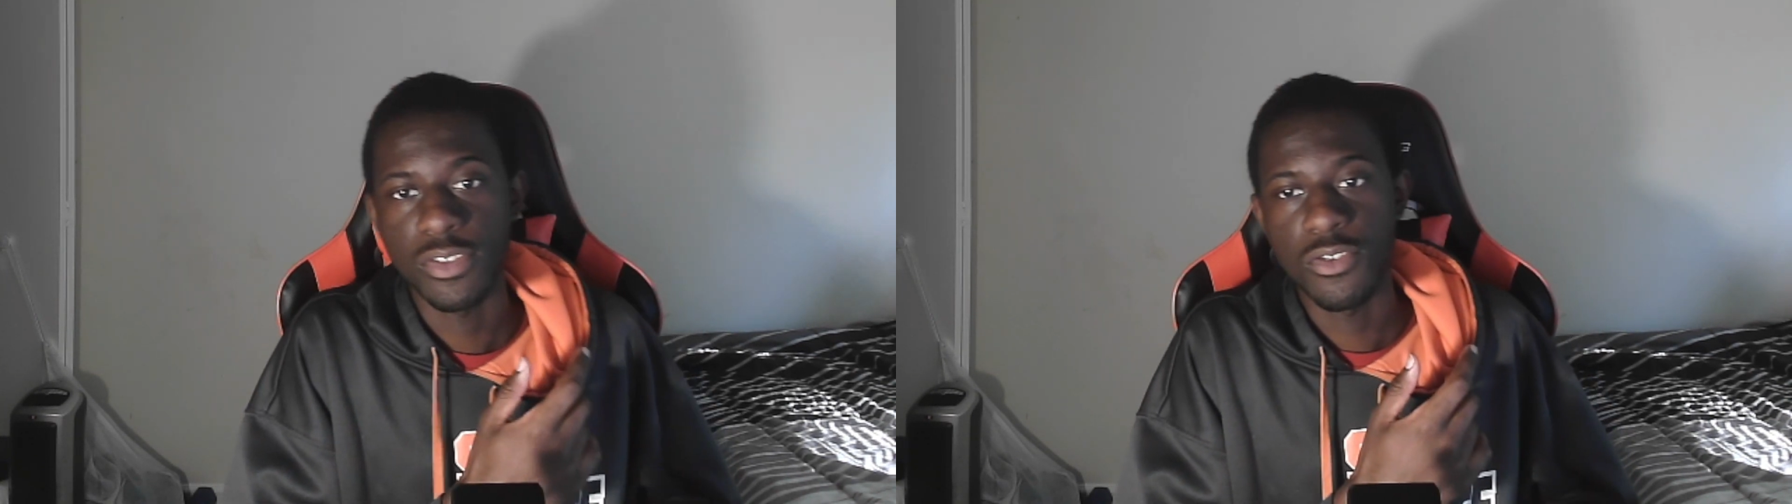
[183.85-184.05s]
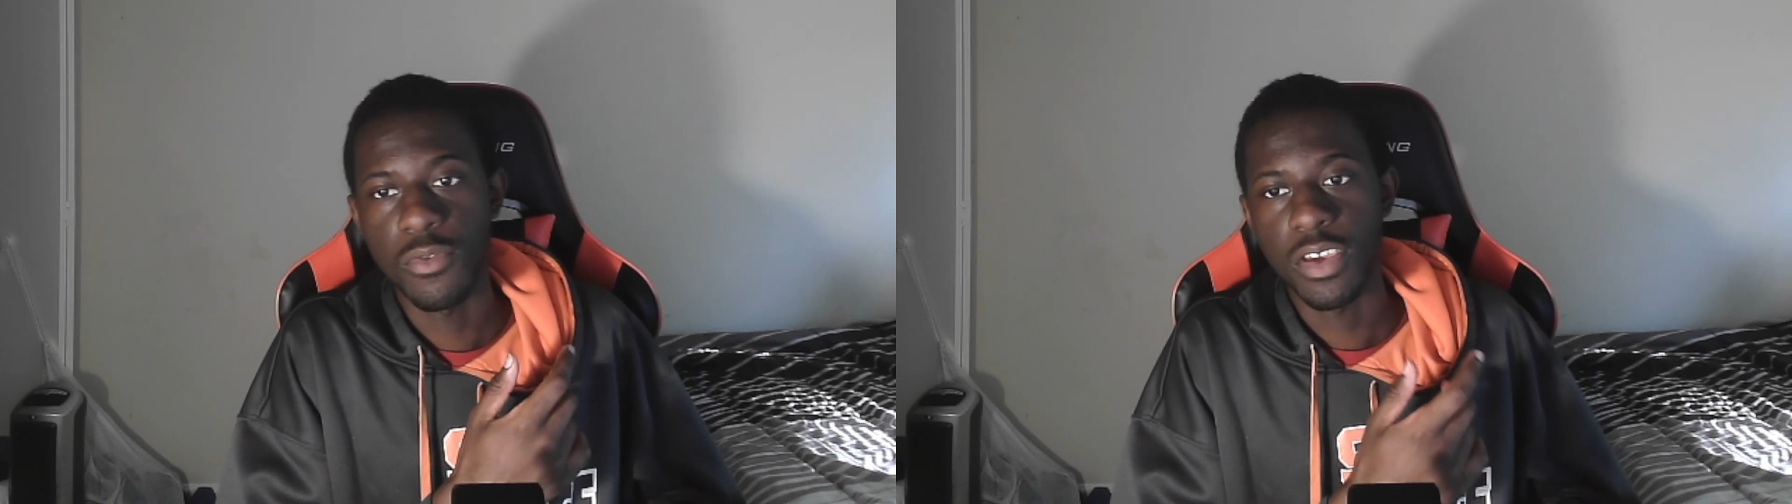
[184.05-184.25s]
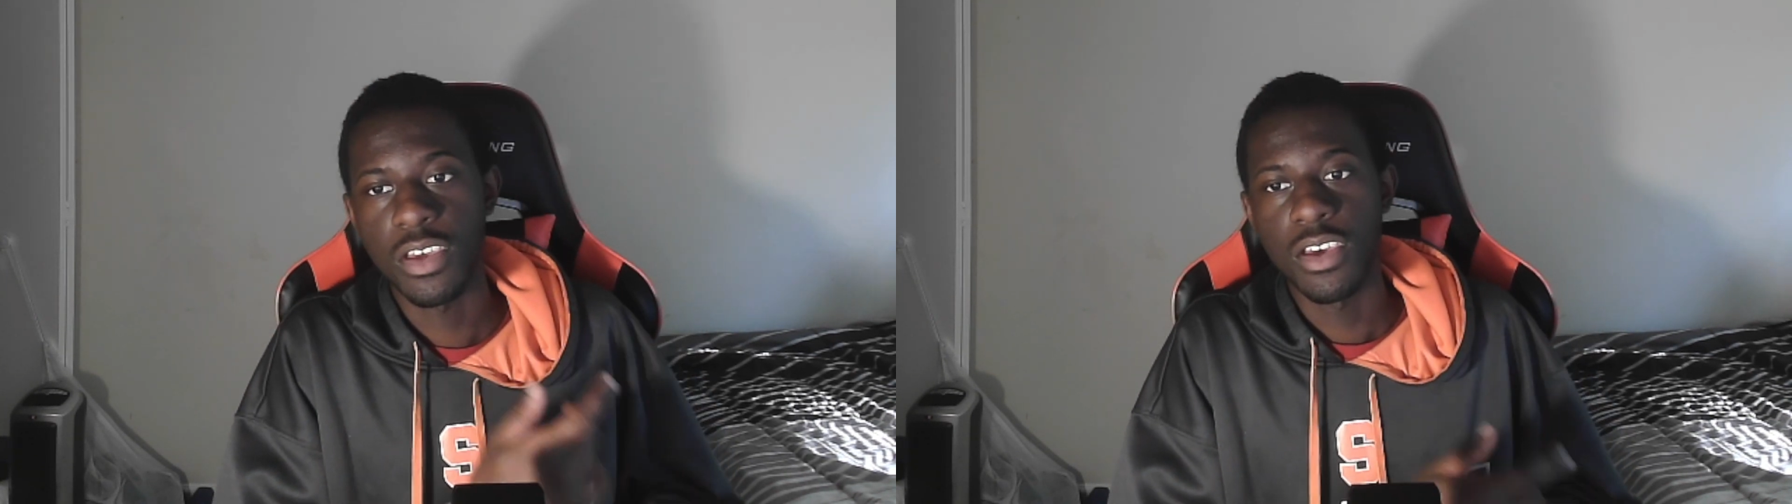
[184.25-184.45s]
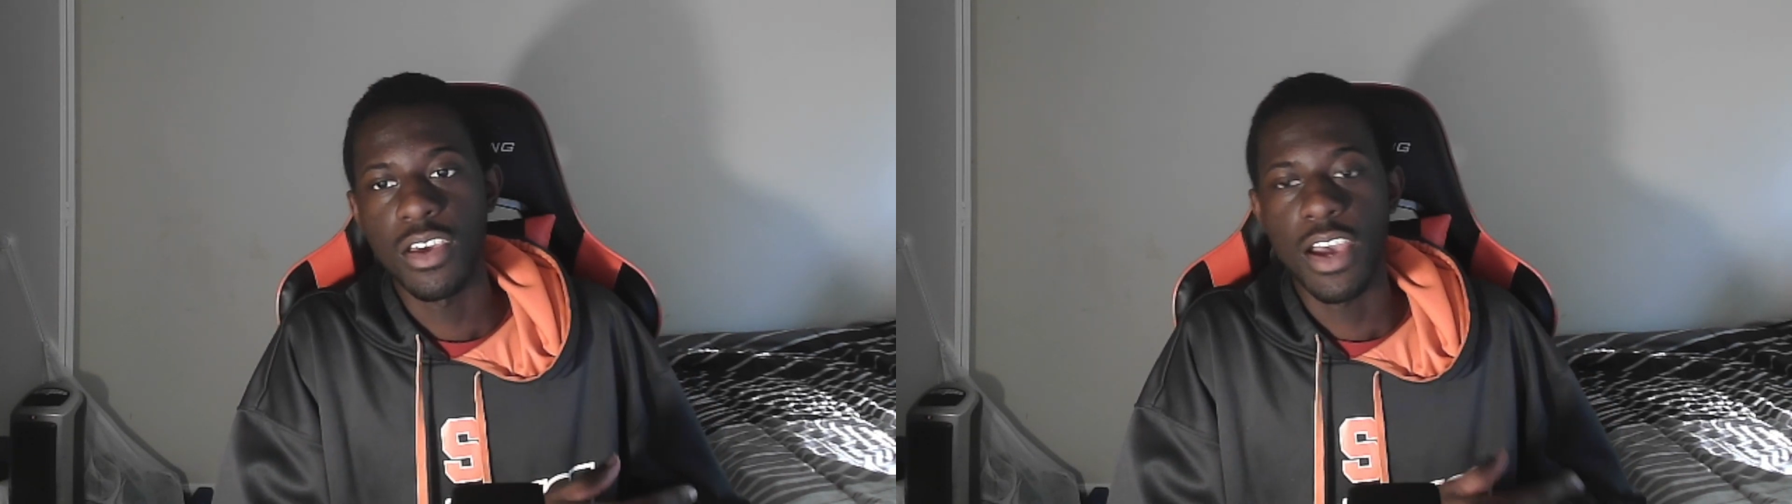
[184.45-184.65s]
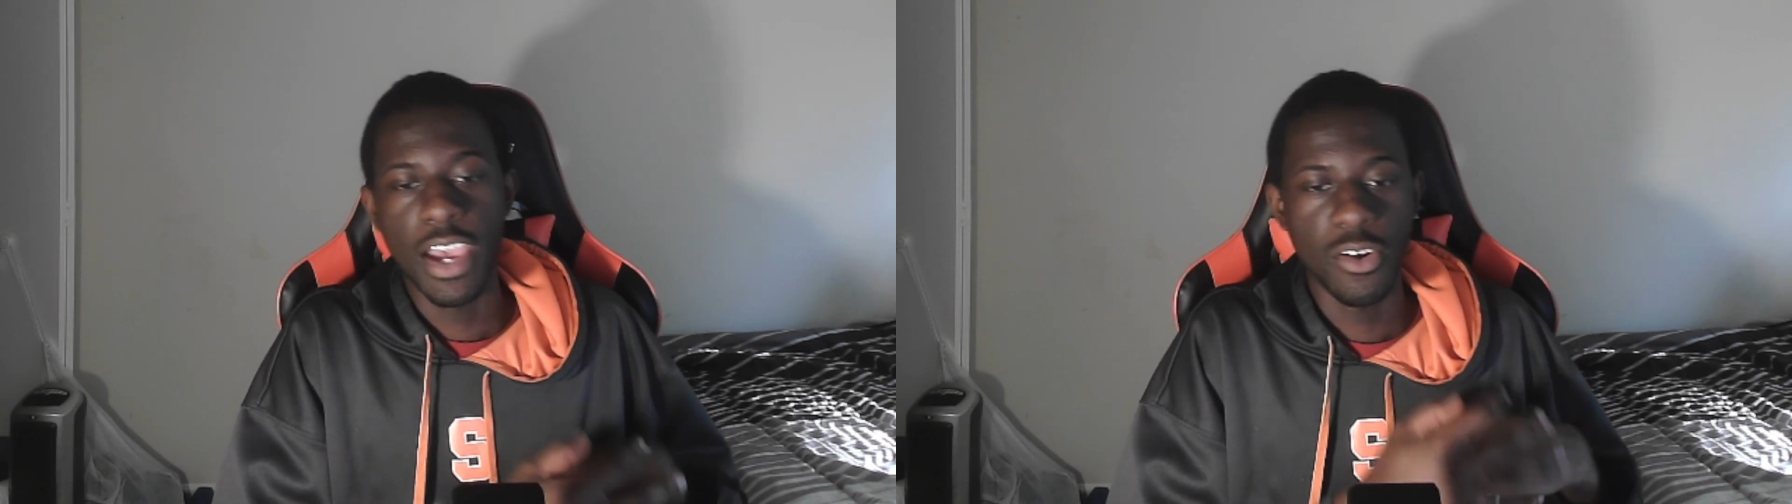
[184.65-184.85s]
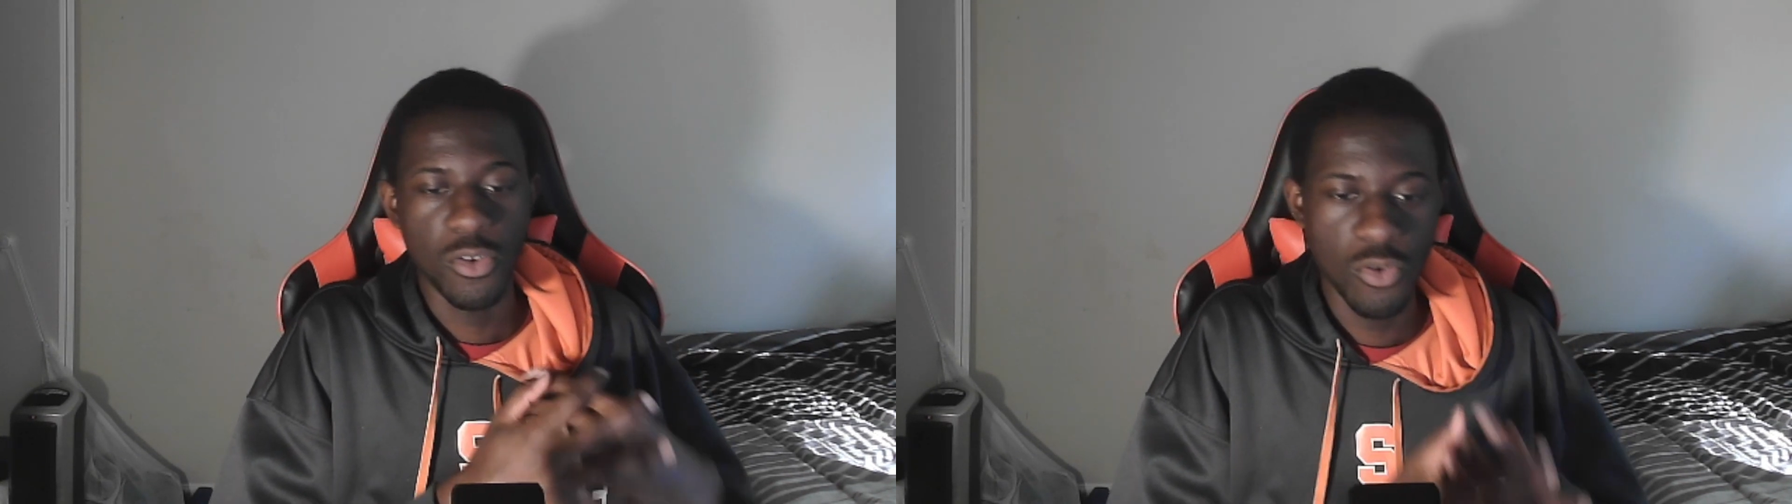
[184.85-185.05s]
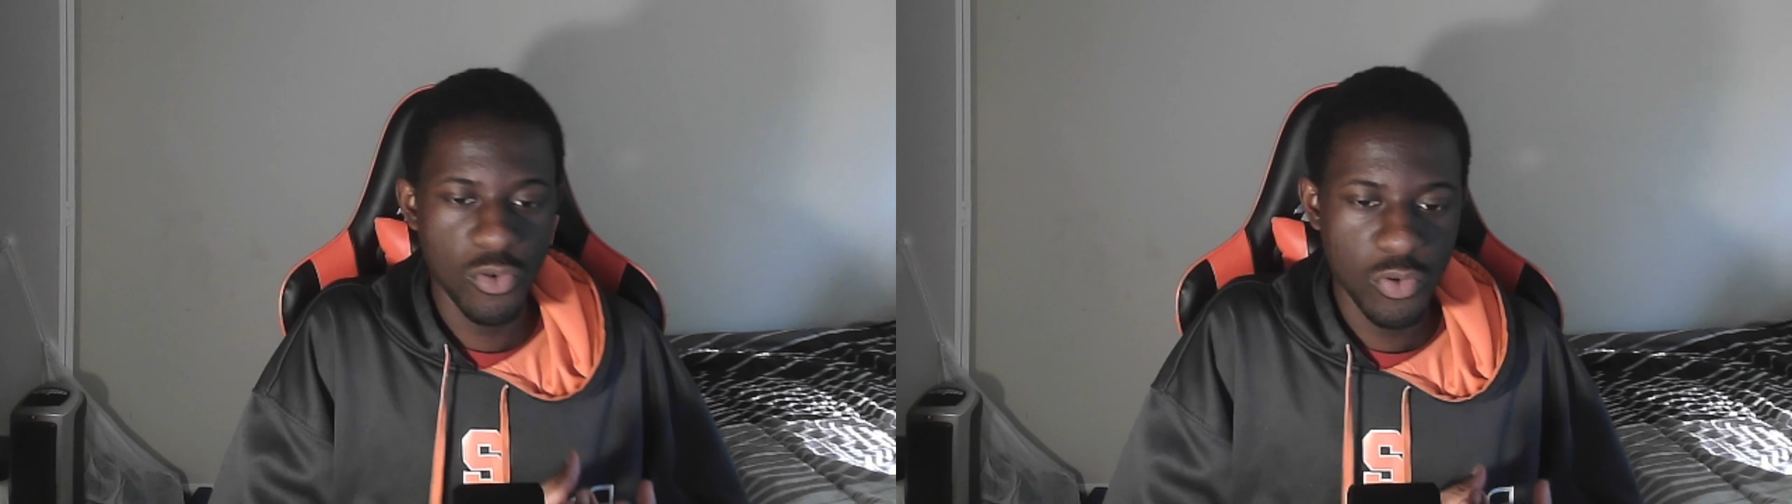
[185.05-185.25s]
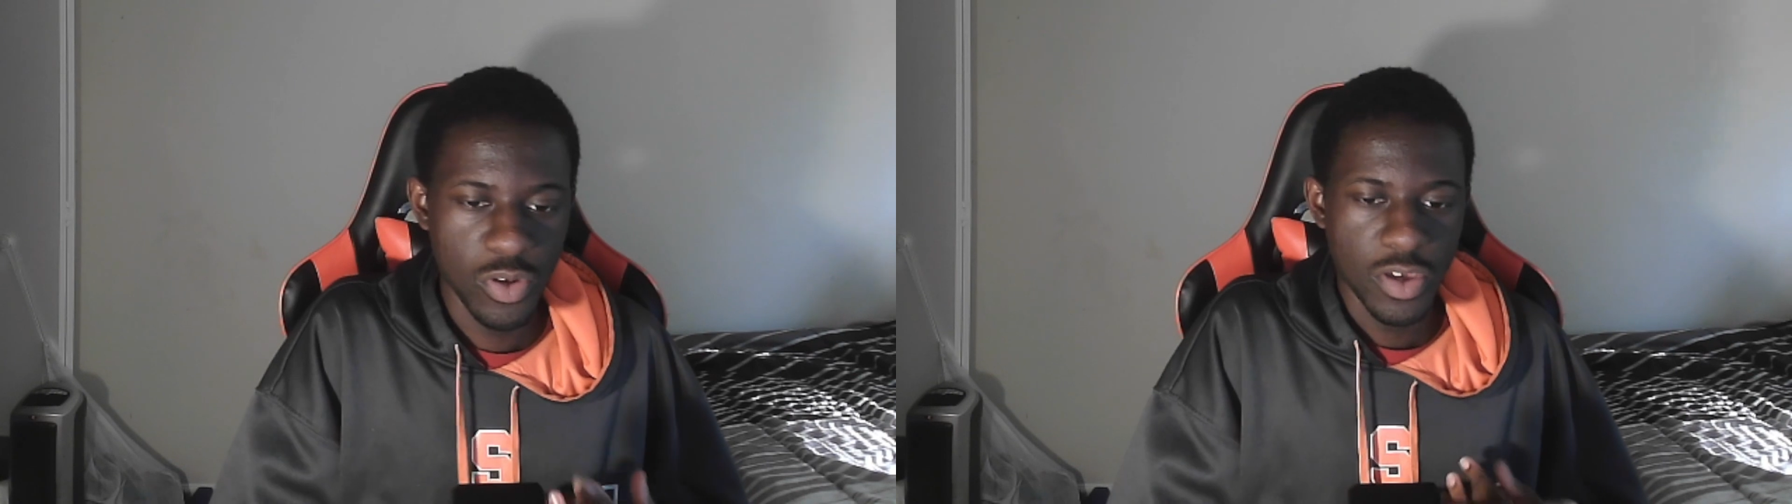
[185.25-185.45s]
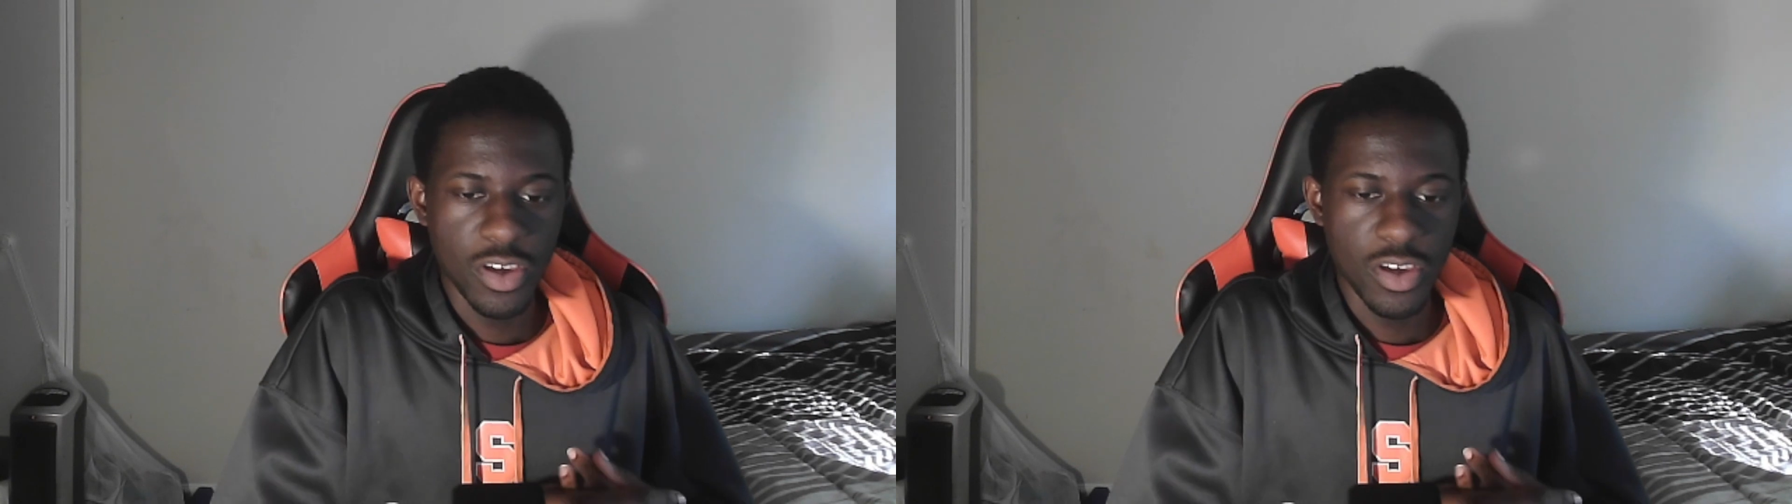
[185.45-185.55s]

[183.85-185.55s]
doing. I had a goal.